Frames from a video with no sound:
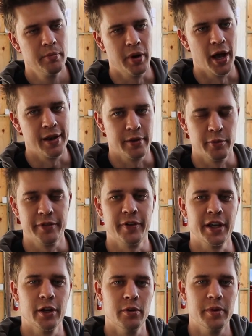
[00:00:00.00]
but we
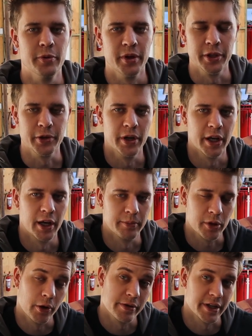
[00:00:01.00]
figured it would be really good
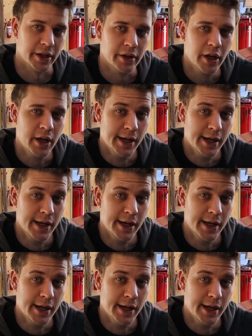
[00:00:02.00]
content